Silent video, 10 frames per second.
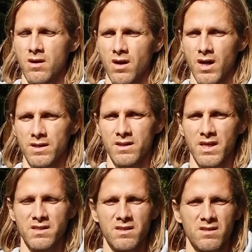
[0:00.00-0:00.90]
I
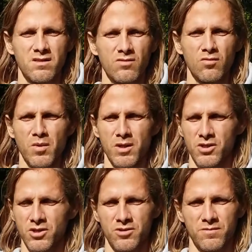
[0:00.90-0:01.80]
tasted too
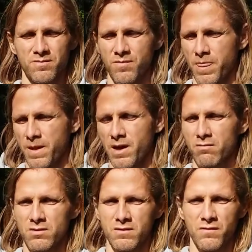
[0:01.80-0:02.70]
much. I
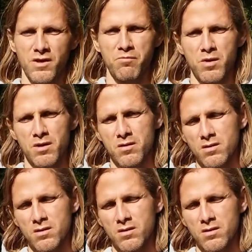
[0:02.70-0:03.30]
was flipping